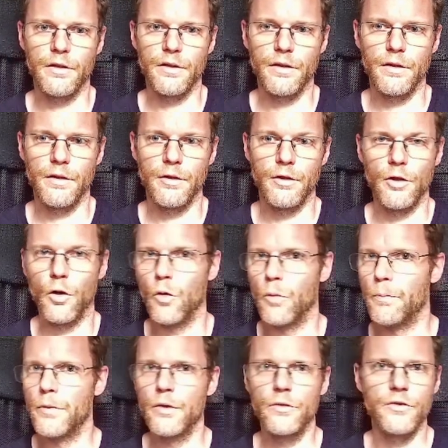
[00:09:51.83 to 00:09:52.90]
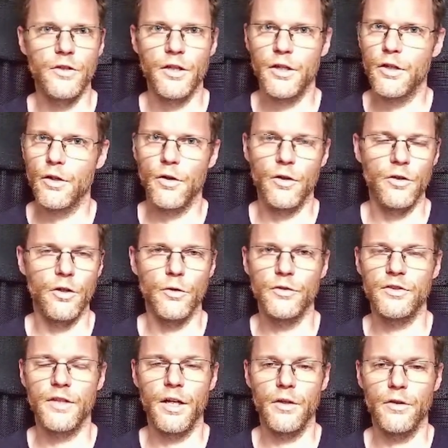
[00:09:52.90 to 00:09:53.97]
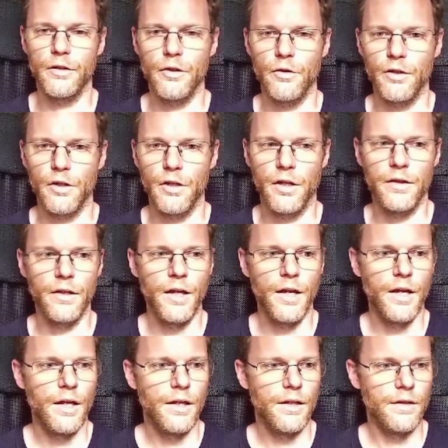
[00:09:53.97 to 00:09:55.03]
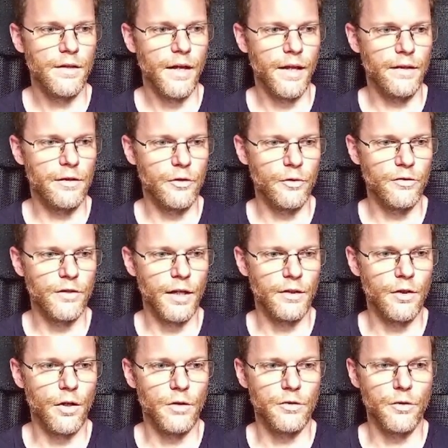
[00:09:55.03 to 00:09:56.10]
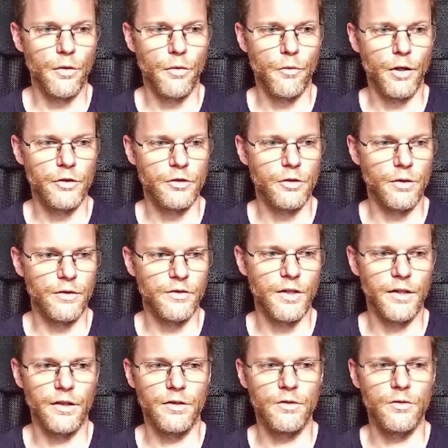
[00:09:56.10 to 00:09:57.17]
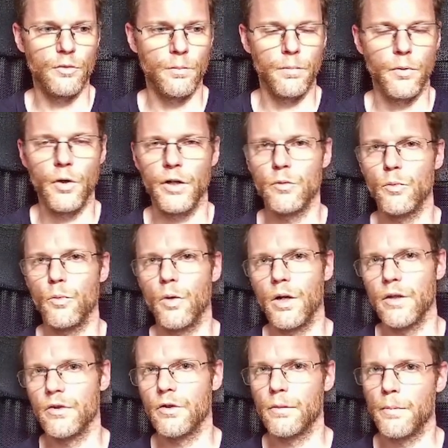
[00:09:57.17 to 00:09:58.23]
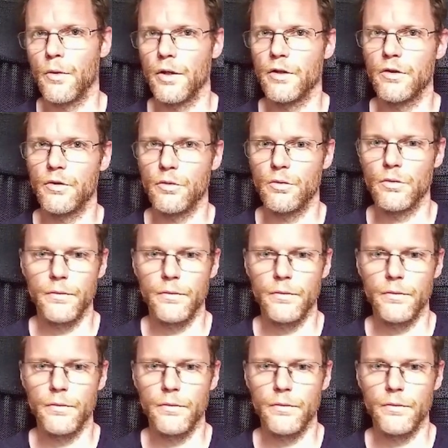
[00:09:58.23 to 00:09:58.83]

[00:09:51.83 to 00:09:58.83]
no music or no sound going on, then use that audio threshold, set it to 0.1 or 0.2,